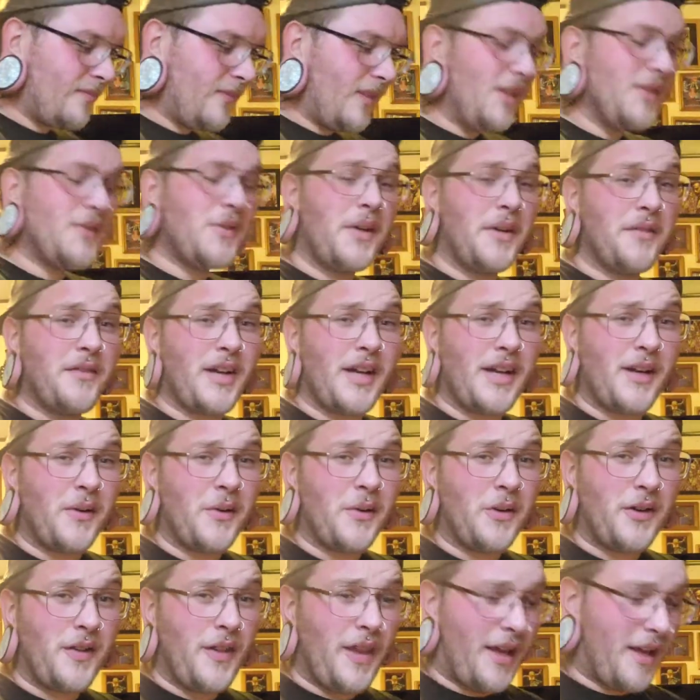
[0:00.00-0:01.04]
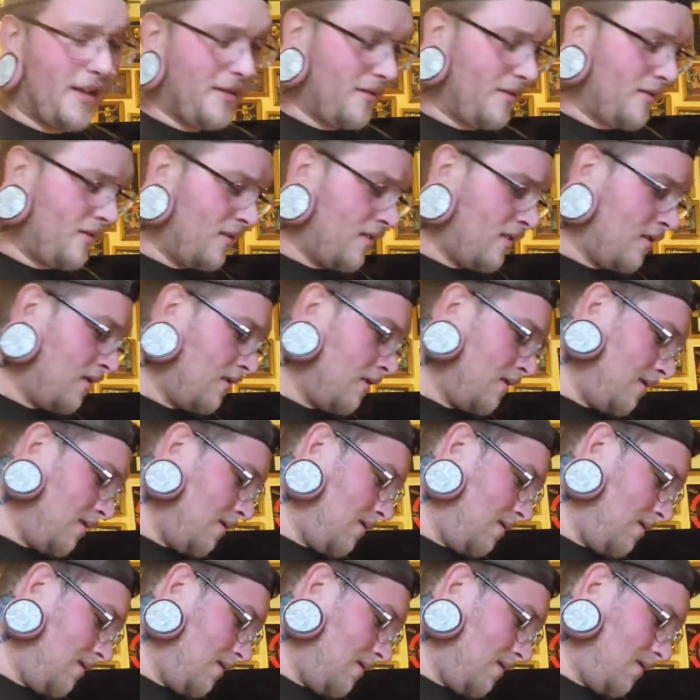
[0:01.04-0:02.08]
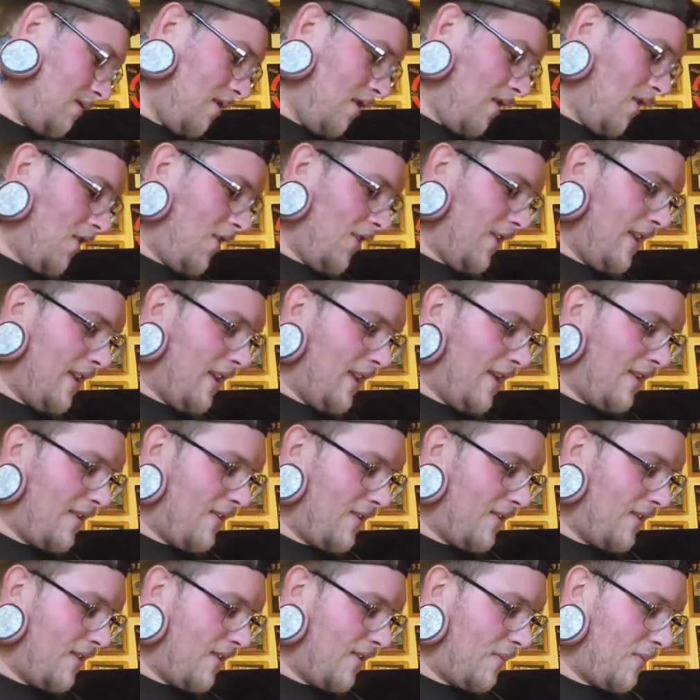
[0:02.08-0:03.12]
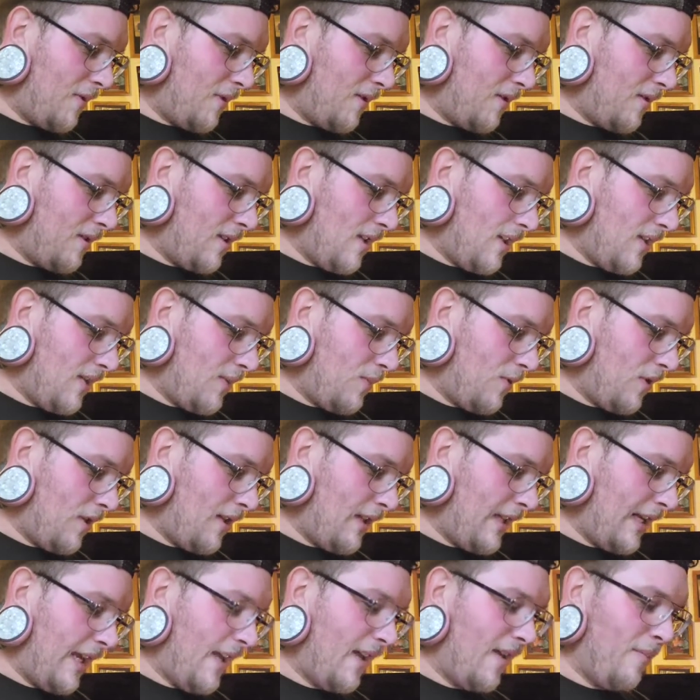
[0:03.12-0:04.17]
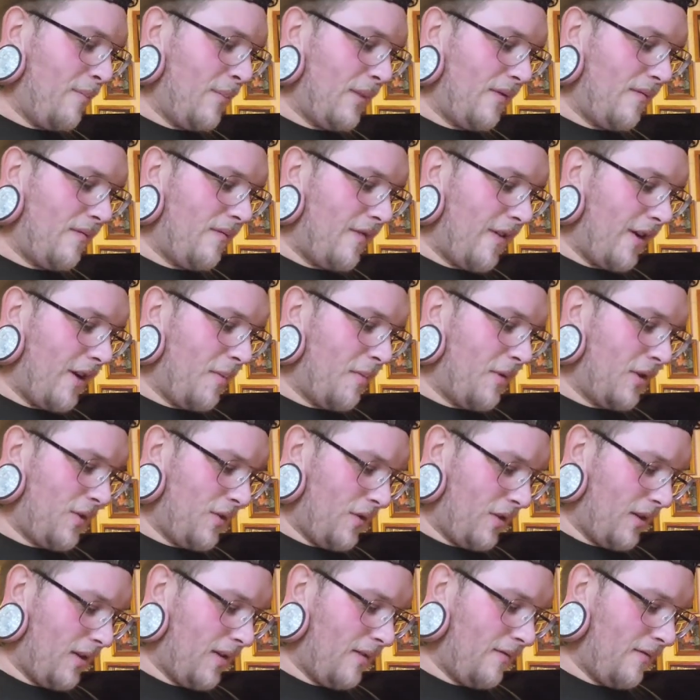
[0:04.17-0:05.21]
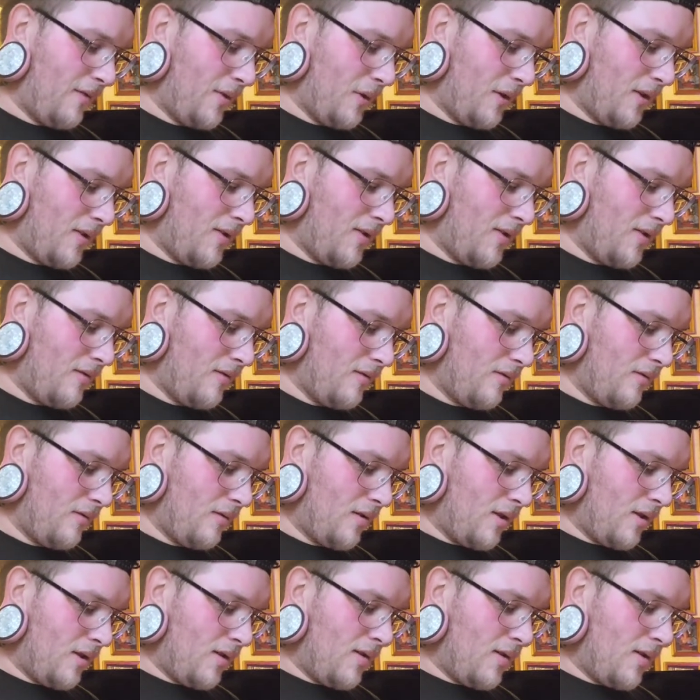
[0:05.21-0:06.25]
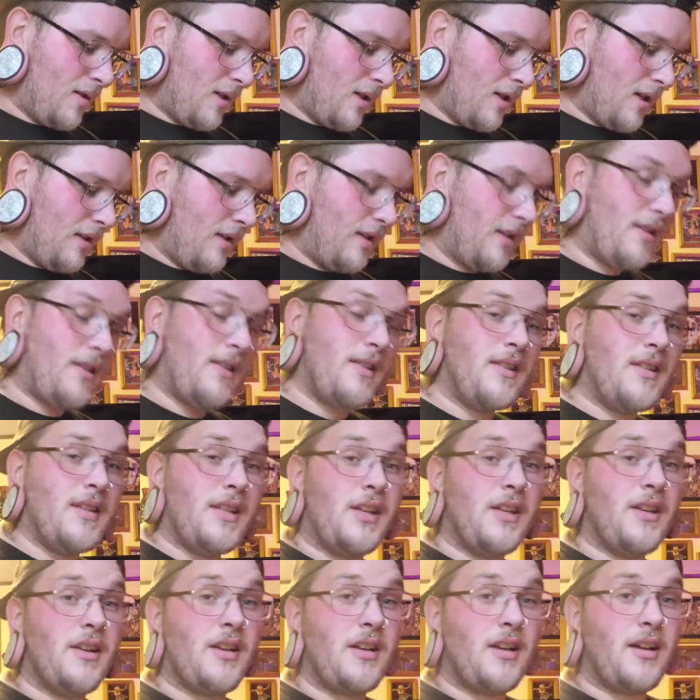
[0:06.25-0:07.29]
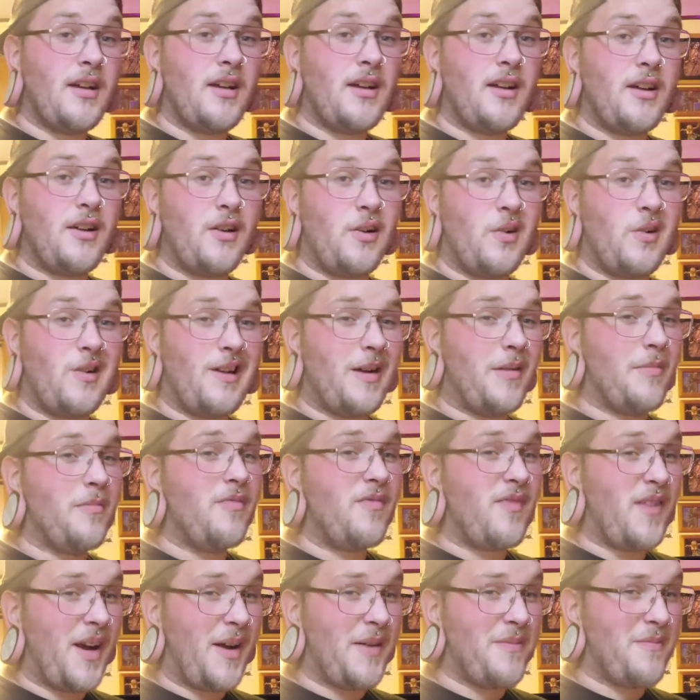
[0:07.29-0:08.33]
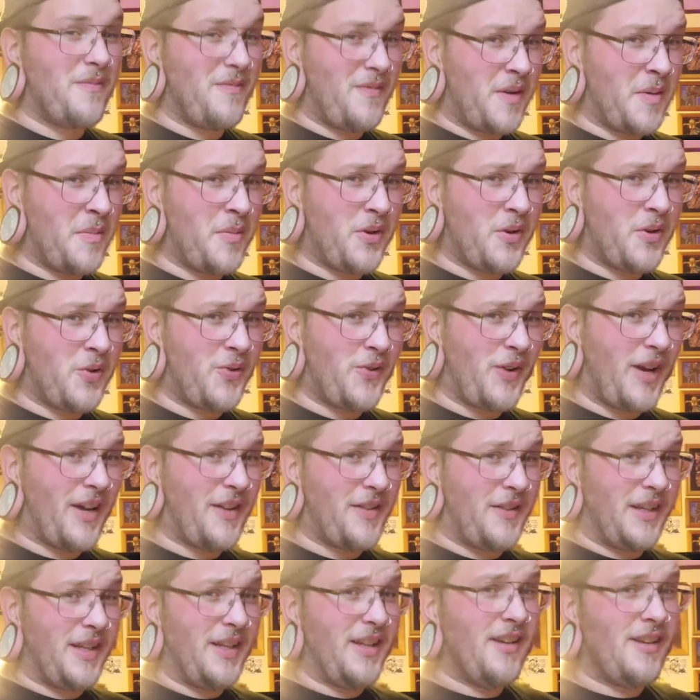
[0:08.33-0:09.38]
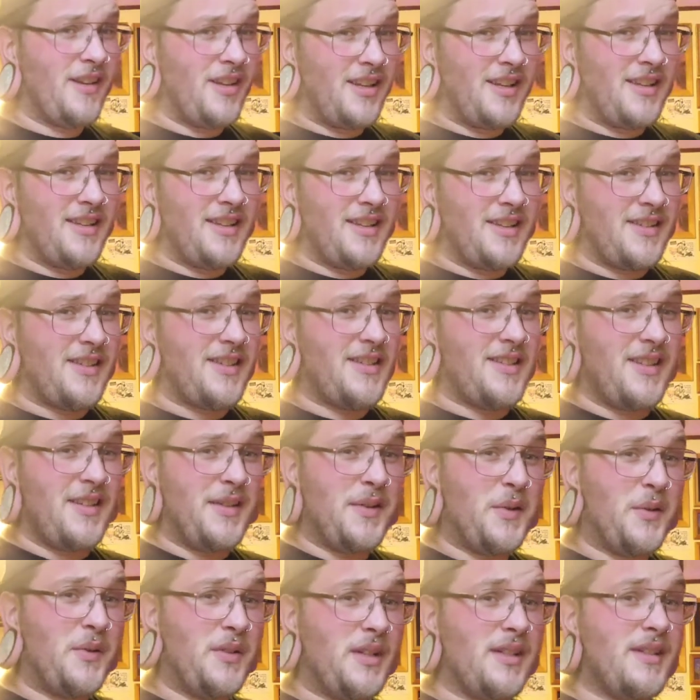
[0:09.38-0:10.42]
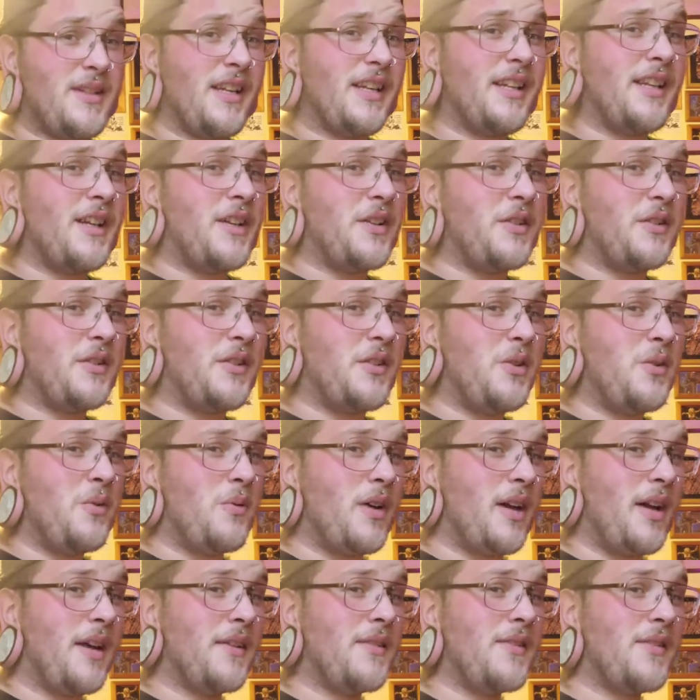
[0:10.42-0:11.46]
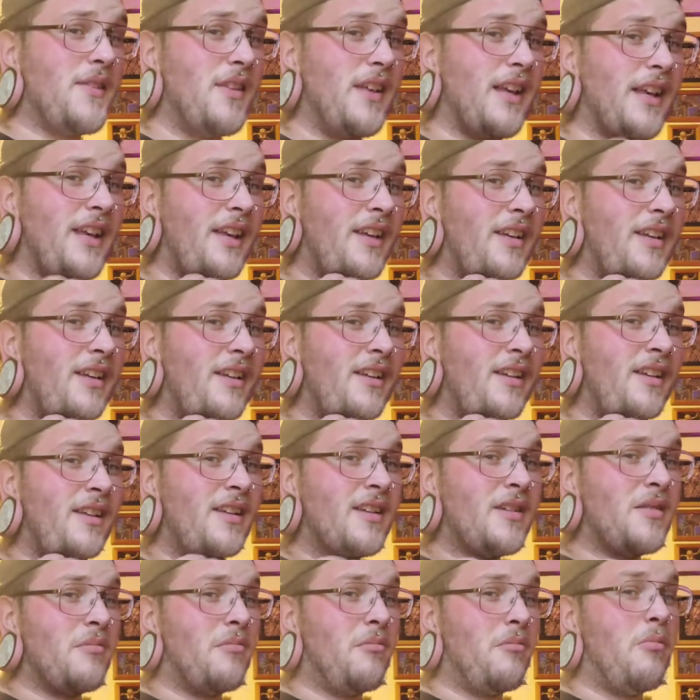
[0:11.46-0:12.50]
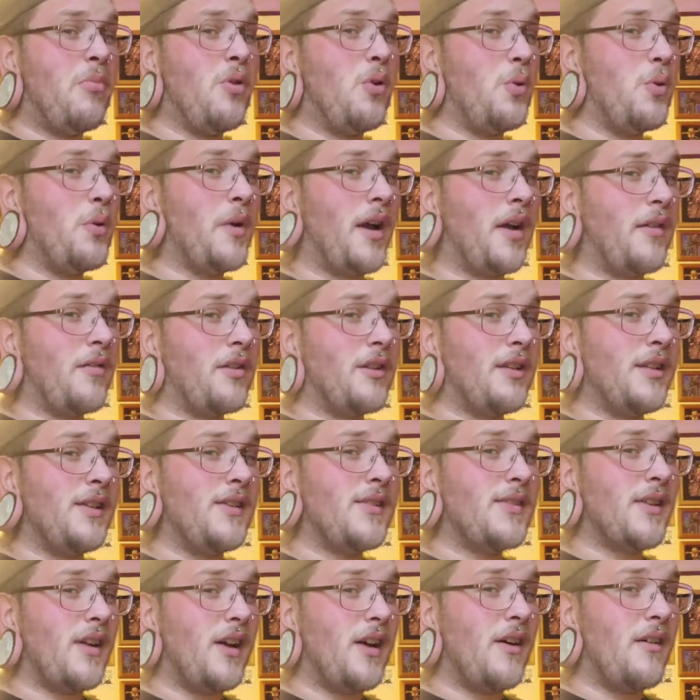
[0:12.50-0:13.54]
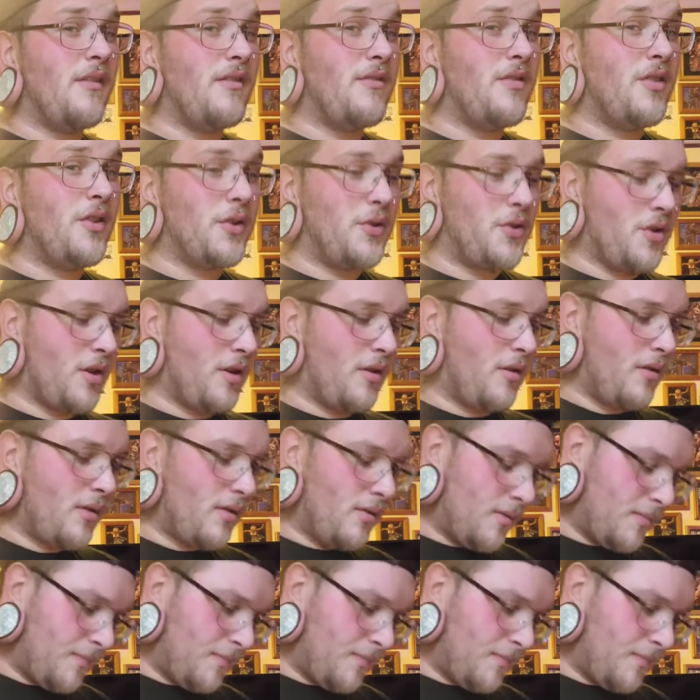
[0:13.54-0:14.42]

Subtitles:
Totally forgot I ordered that. Oh yes, this one is one that I have been very much looking forward to. This is if I remember correctly, this is the only technical U.S. like Blu-ray release of the show.